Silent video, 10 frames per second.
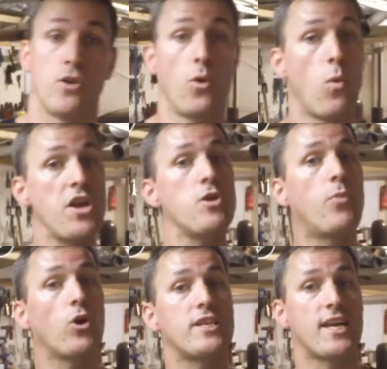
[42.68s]
that when you
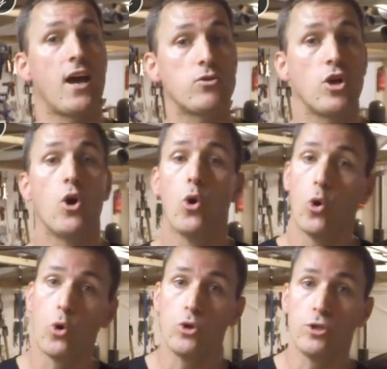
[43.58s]
pull it out,
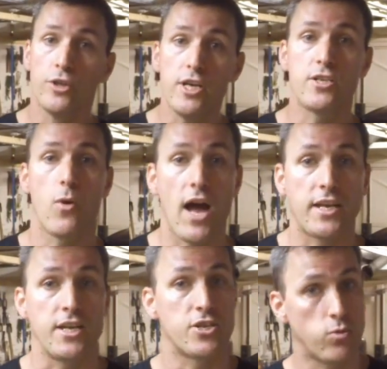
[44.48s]
all you'll need to add
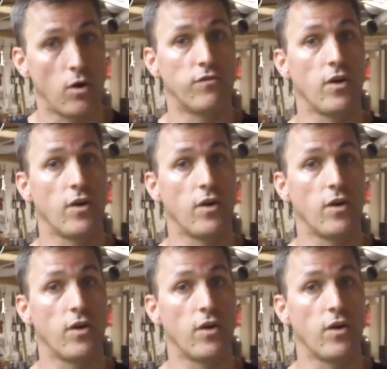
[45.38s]
is 12